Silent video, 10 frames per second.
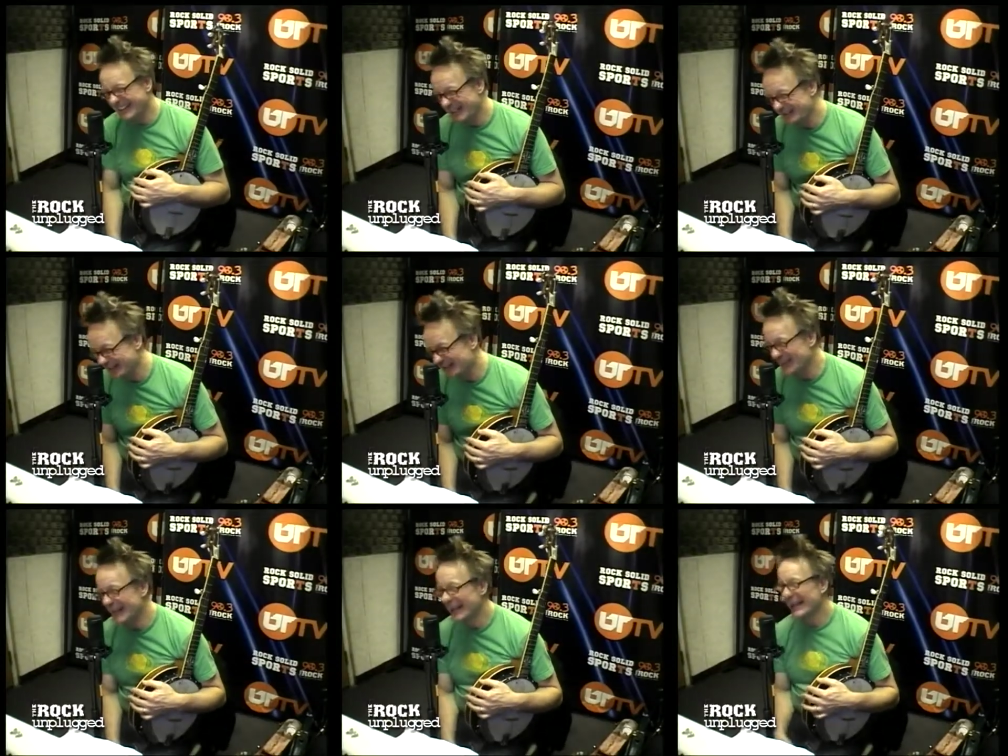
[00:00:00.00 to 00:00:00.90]
a complex,
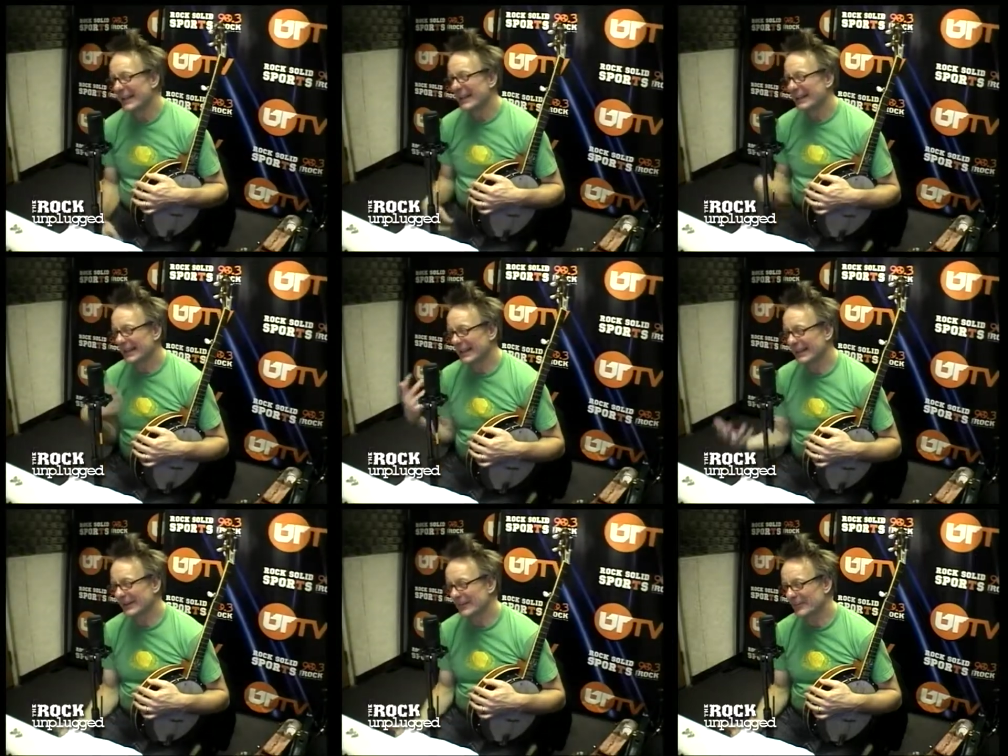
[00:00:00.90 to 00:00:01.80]
but
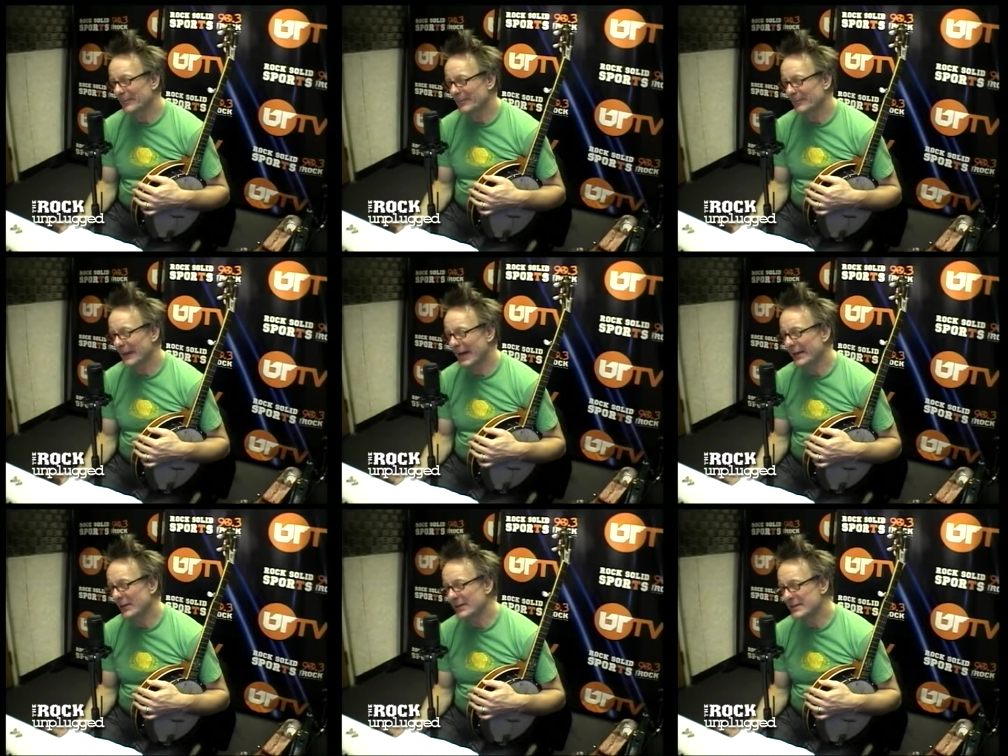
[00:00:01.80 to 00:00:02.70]
like I
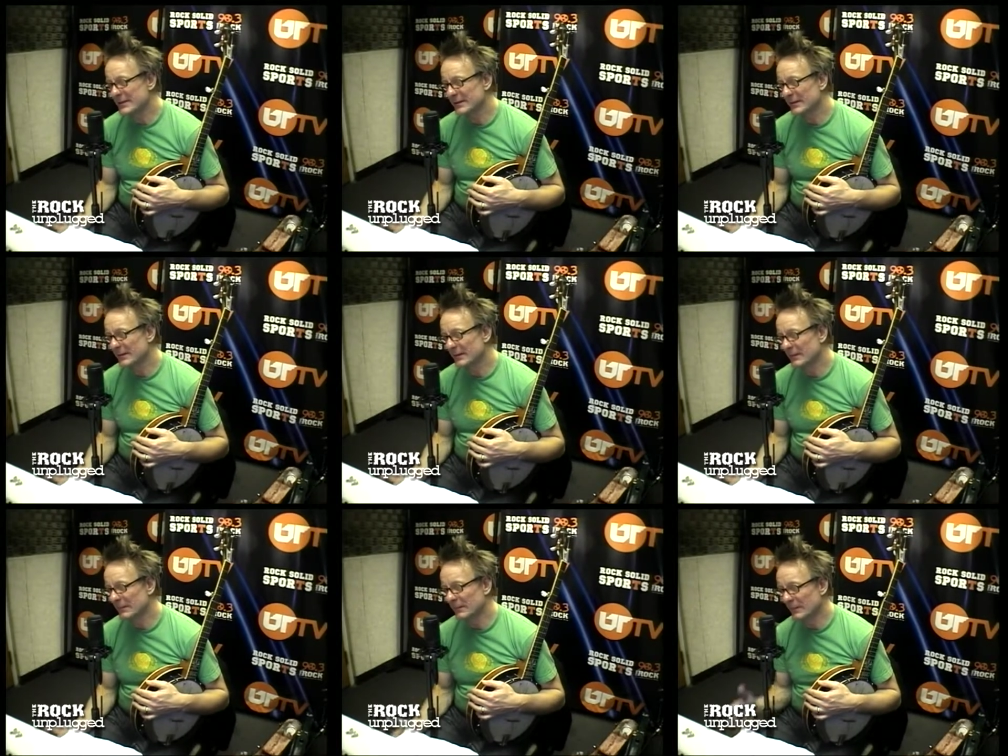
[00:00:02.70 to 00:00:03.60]
noticed
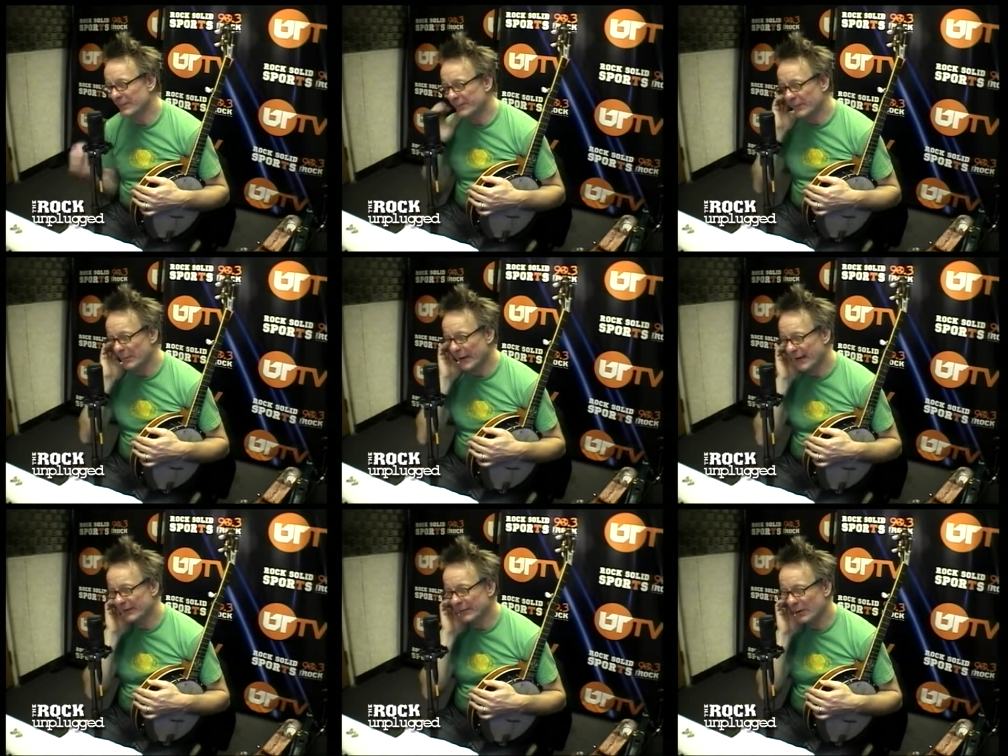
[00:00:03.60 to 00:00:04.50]
from
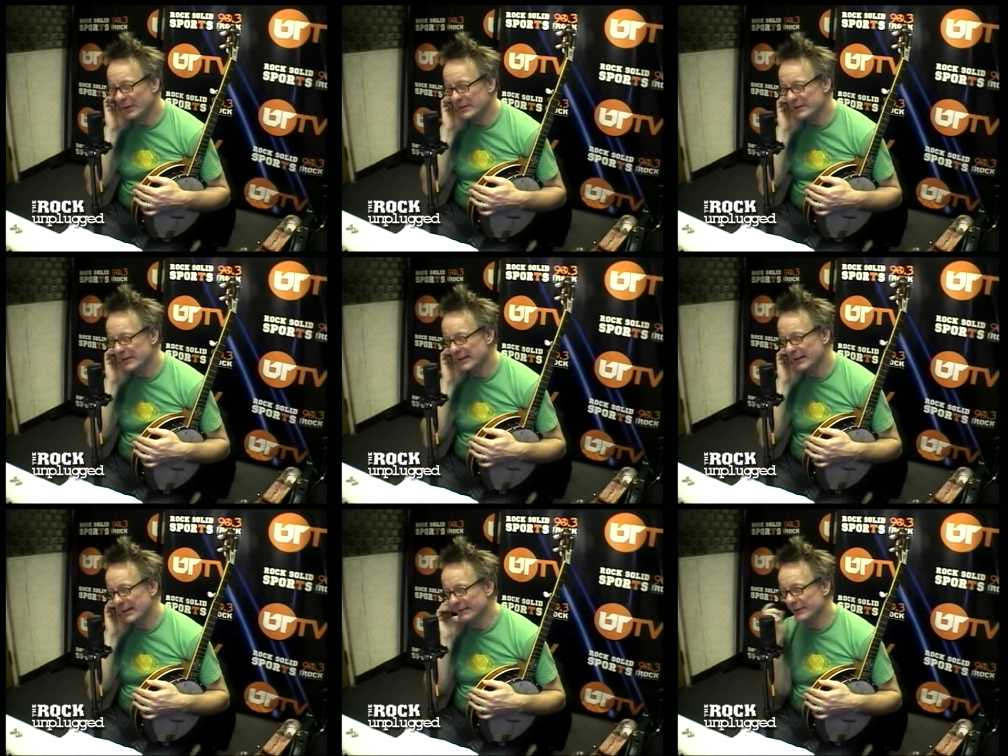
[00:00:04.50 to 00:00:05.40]
writing for
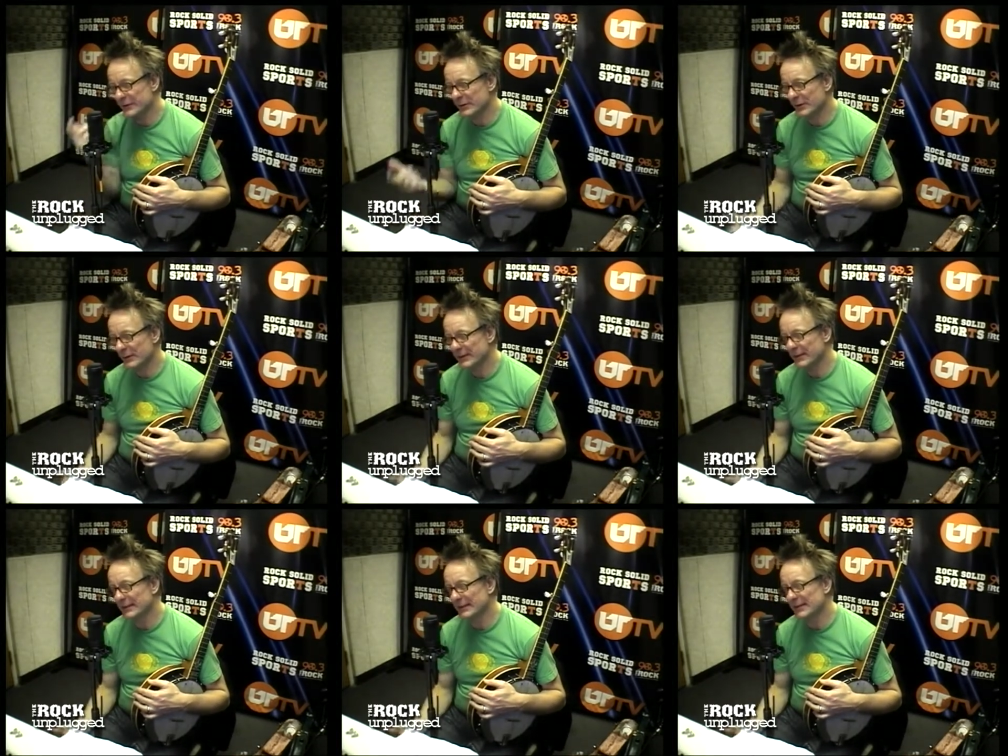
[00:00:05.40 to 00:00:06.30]
orchestra and for string quartet
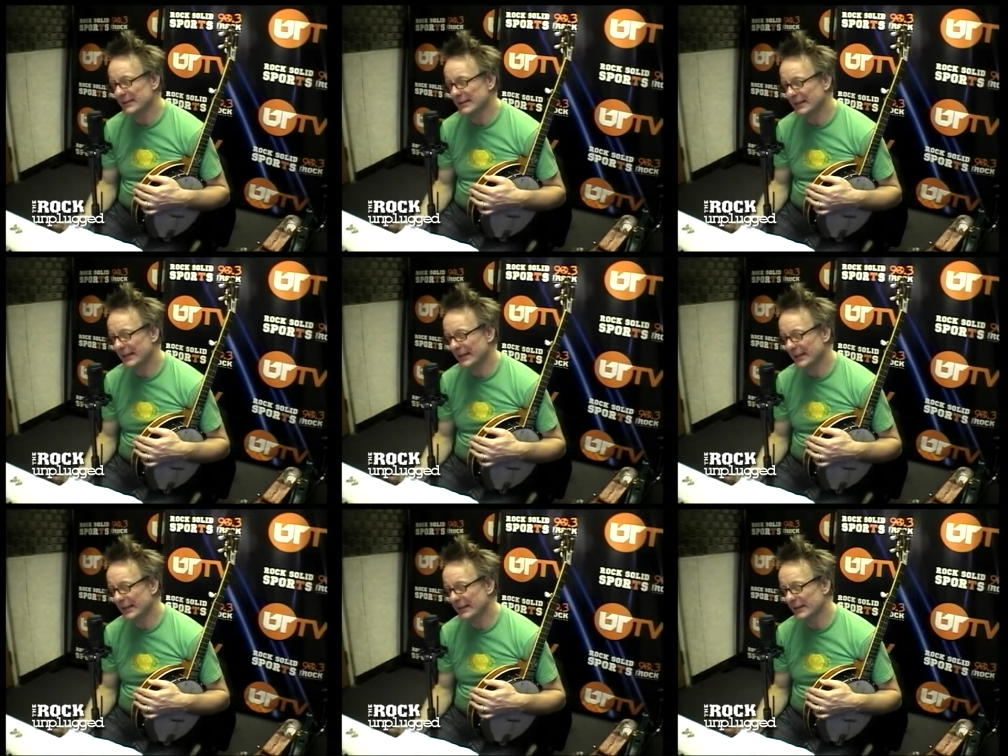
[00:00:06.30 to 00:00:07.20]
and things like that,
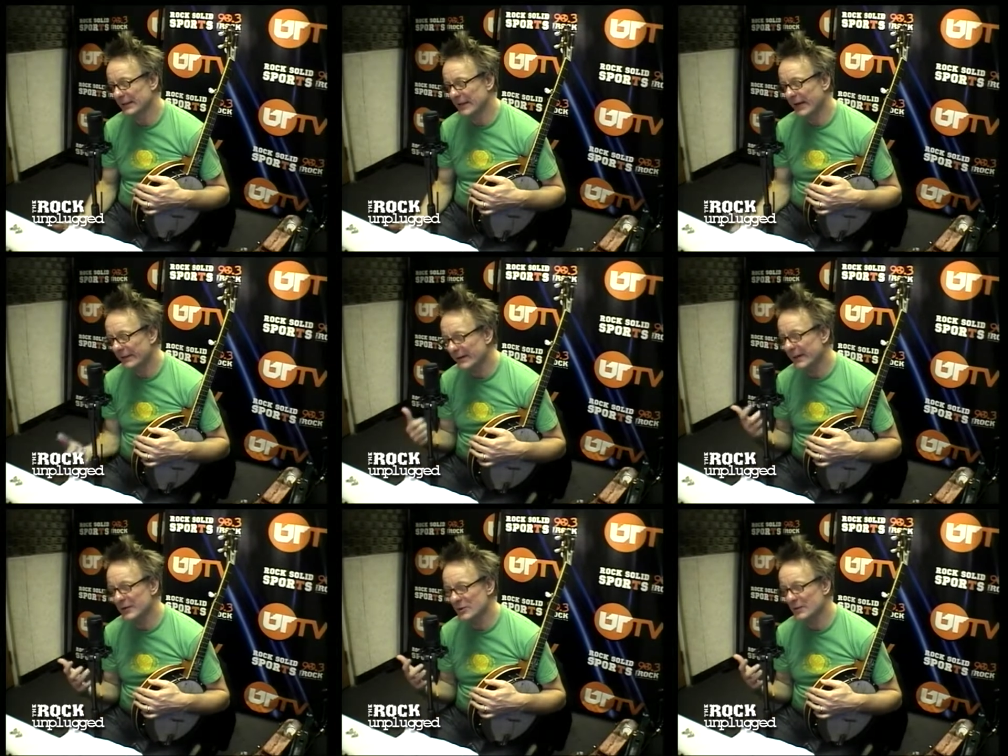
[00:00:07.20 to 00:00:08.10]
like every
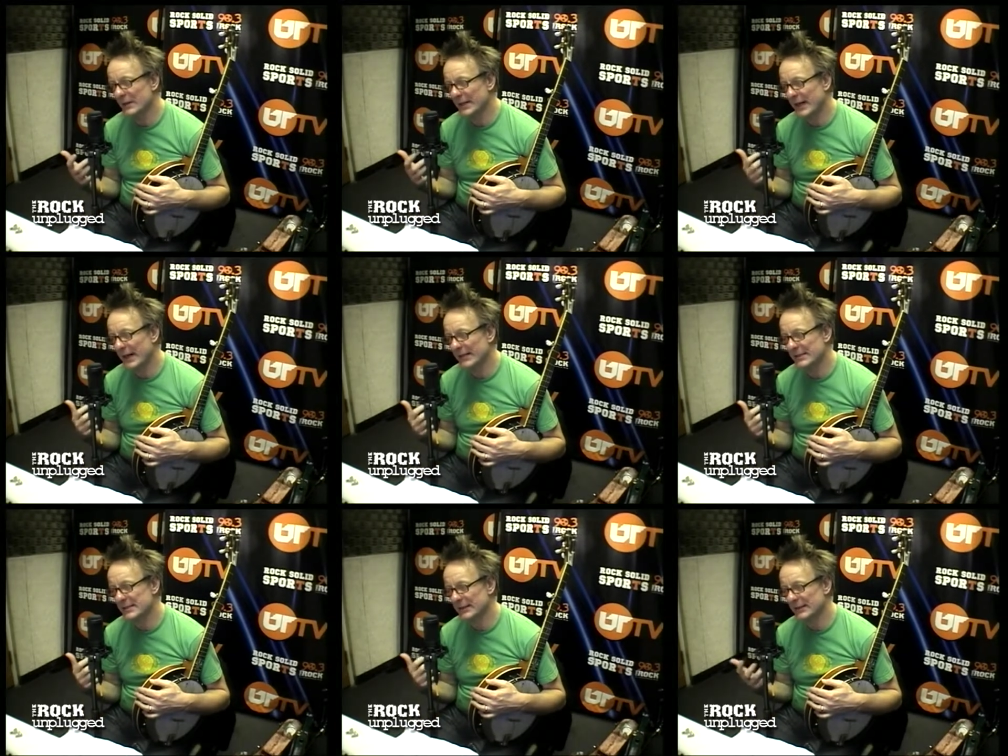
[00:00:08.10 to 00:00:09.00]
instrument has